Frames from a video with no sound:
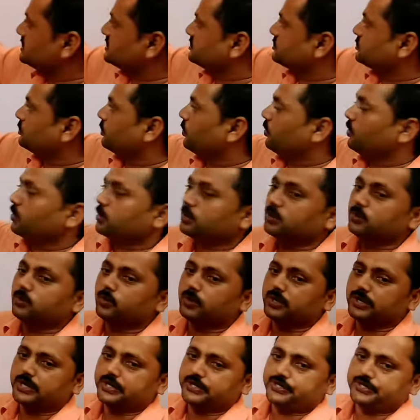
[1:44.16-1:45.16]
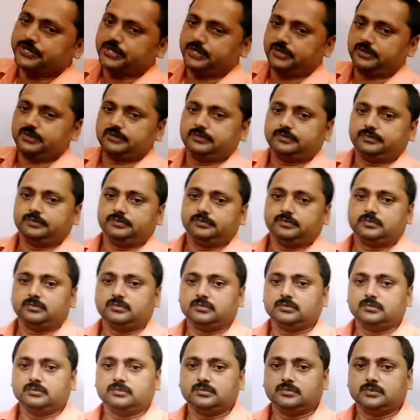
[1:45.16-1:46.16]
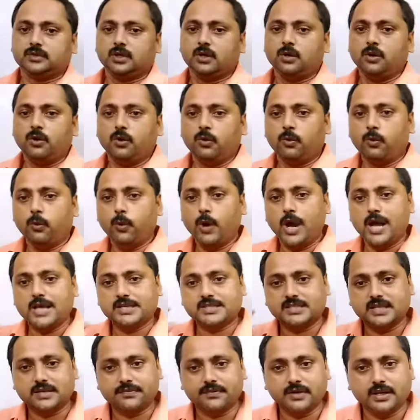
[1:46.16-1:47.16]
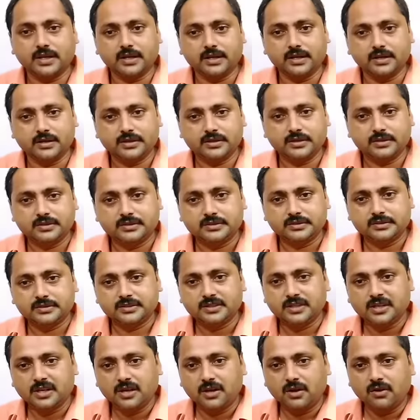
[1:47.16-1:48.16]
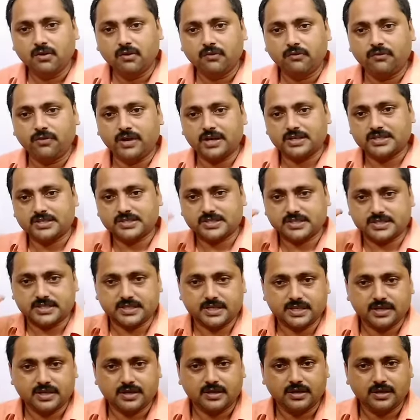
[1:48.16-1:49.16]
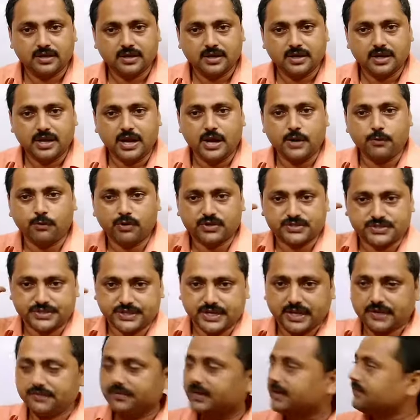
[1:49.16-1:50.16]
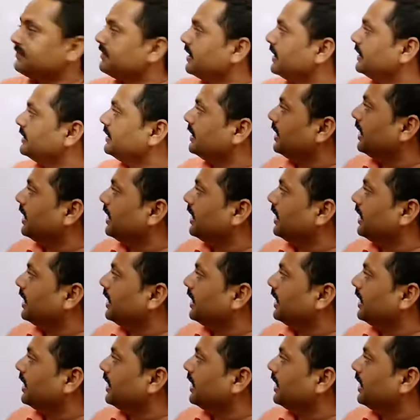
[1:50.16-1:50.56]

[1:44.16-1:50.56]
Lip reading: Stock notation. Who has given? First, it was given by